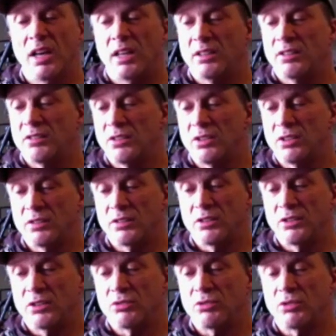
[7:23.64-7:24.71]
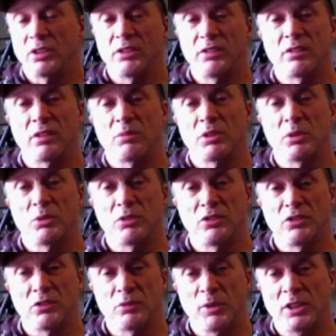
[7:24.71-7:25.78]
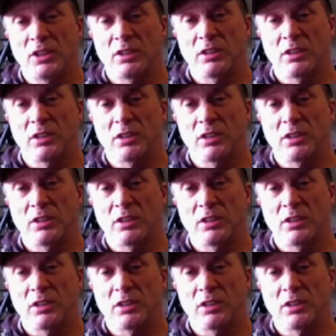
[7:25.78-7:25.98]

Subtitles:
And it's nice to just release something that was just me.